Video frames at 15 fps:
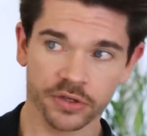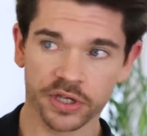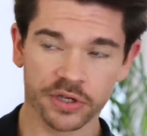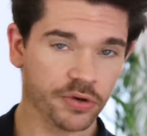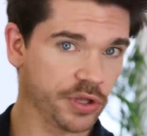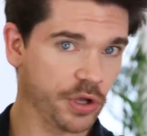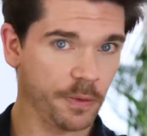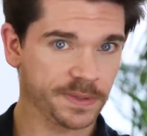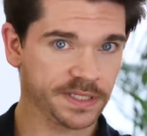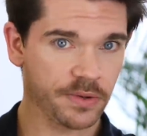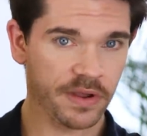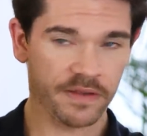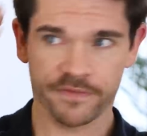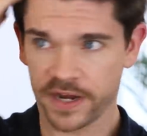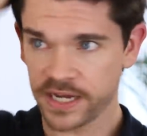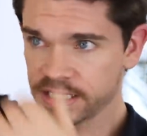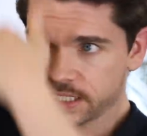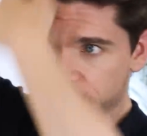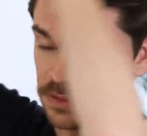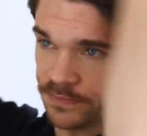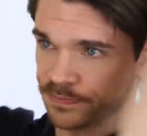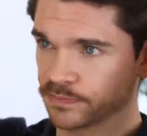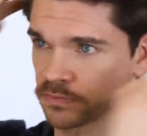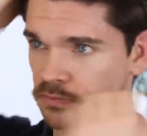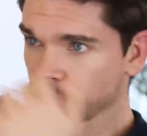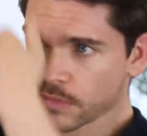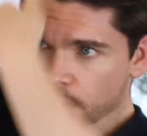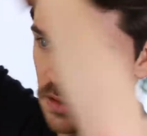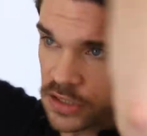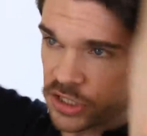You can go the opposite way first,
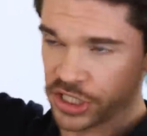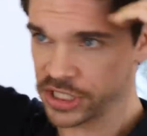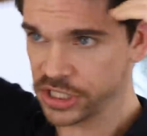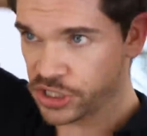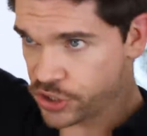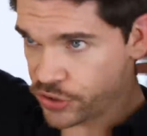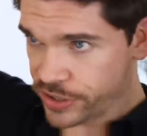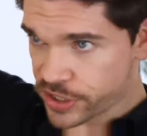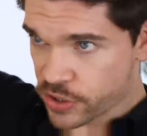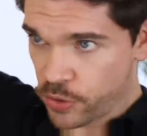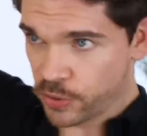just ensure it's